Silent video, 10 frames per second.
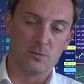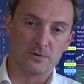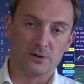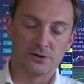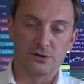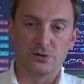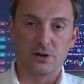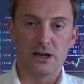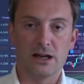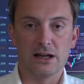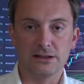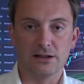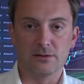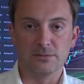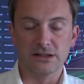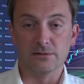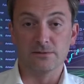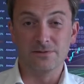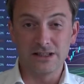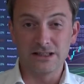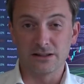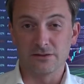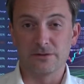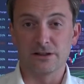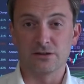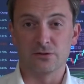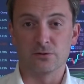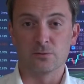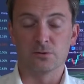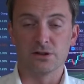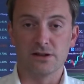We've also had updates from Visa, a very strong quarter.